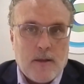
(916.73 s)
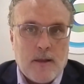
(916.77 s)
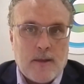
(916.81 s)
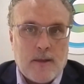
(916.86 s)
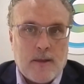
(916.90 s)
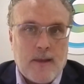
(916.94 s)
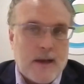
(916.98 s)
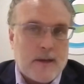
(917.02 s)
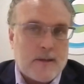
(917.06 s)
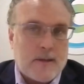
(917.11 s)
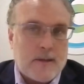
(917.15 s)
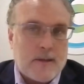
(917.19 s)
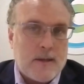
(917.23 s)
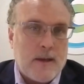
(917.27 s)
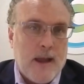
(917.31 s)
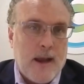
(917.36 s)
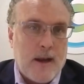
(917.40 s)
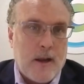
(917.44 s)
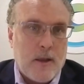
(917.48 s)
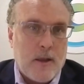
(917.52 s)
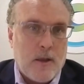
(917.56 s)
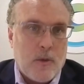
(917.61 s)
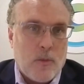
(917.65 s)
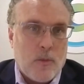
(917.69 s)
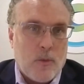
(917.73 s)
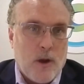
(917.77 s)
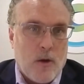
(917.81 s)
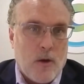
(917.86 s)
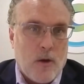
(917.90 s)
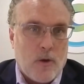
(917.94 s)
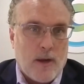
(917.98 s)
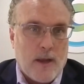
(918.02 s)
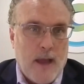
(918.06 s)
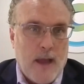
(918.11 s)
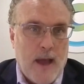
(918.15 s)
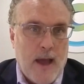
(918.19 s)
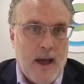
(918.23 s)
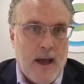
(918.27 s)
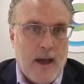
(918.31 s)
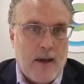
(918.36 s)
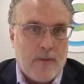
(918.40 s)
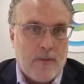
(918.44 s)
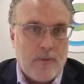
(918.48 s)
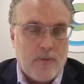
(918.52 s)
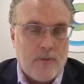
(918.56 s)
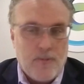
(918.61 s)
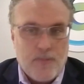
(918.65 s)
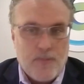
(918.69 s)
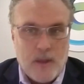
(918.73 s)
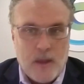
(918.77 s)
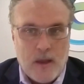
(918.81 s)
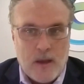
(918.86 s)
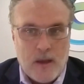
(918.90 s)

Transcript: that takes the data that we already have